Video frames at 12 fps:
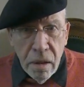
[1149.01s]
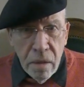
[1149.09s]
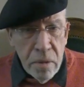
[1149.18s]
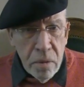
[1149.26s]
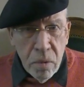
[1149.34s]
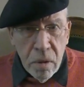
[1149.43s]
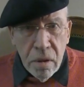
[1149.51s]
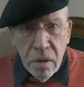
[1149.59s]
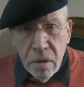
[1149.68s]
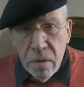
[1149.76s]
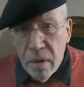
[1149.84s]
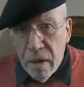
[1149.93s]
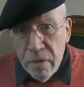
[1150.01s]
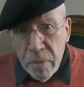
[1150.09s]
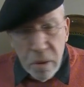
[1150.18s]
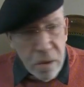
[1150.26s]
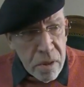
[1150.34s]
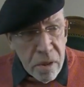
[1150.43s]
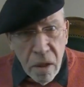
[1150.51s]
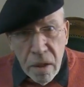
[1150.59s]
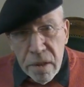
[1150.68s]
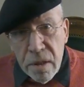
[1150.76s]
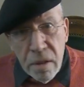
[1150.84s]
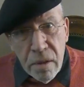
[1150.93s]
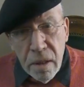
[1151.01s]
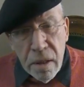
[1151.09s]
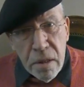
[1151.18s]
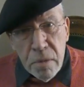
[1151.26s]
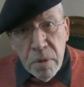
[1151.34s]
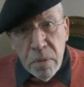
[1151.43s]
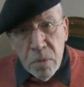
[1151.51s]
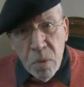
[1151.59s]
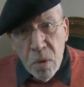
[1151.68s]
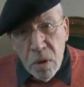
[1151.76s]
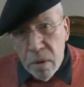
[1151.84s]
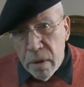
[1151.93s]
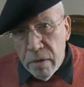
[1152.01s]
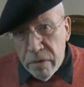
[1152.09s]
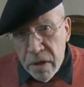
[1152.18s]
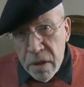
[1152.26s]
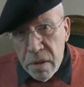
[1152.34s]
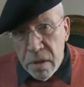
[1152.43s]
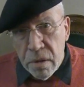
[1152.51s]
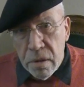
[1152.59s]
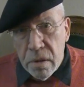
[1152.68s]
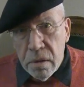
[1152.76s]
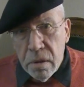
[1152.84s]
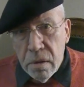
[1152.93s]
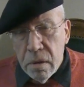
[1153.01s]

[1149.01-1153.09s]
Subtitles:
I mean, what, you know, everybody just lies down and let these people walk on their faces.